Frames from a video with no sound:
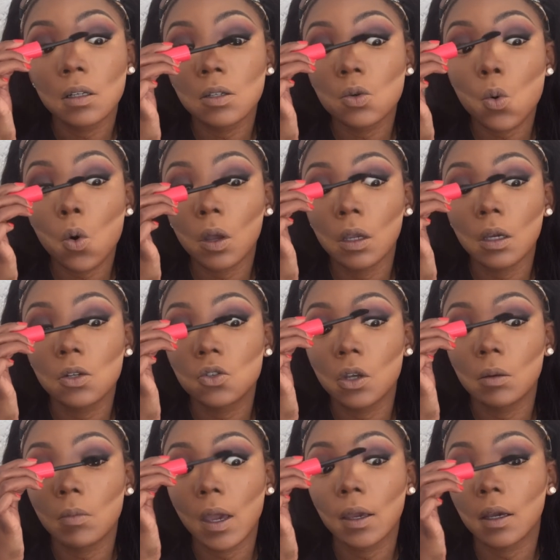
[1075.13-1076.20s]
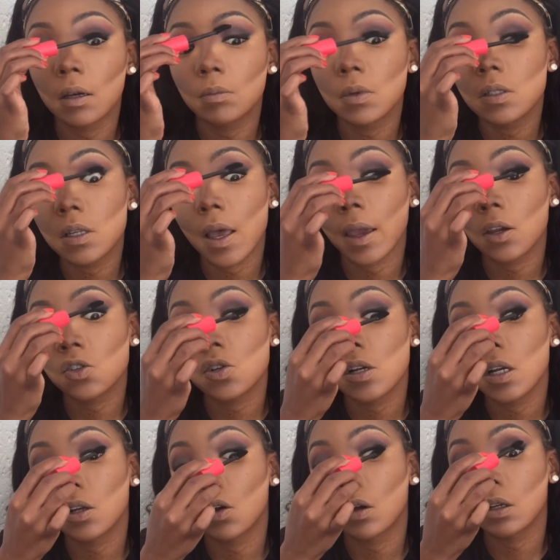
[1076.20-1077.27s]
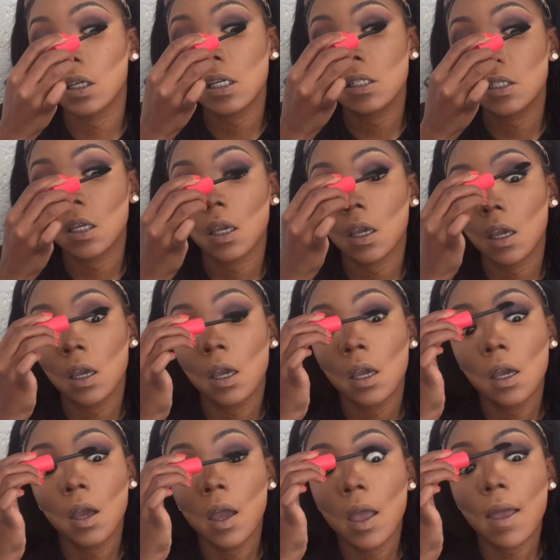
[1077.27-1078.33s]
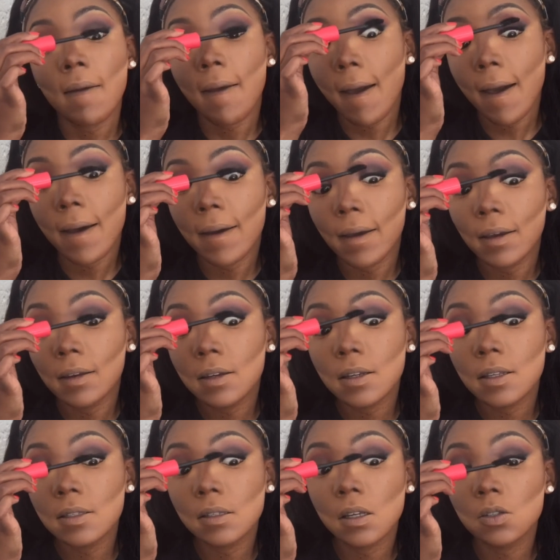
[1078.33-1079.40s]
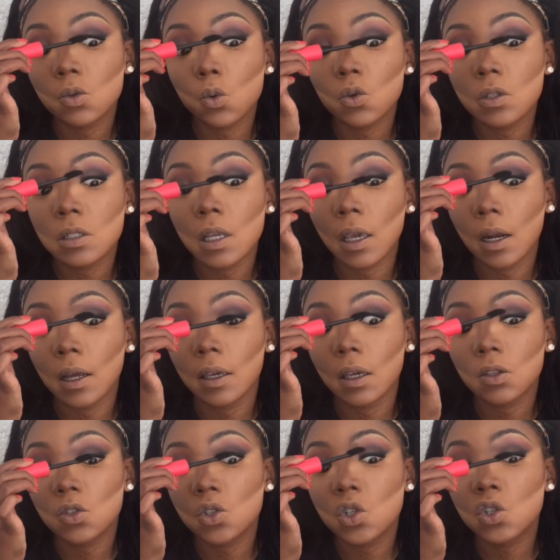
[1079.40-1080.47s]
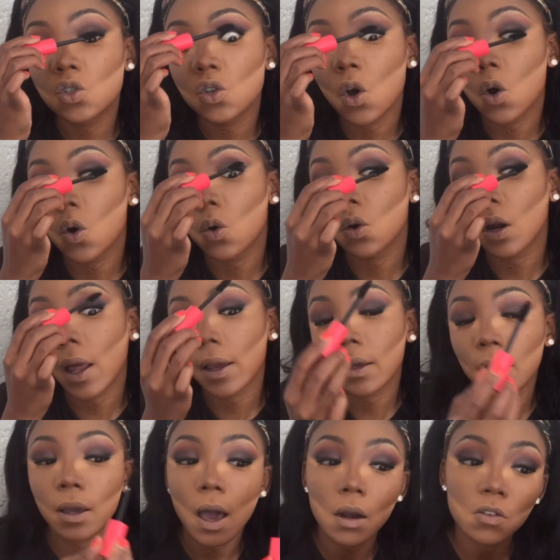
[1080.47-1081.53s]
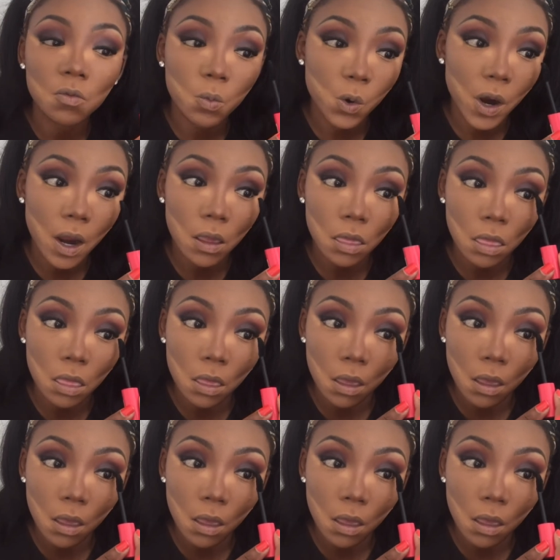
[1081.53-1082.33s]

talking and doing makeup is actually not easy, and it's exhausting, and I get so like out of breath.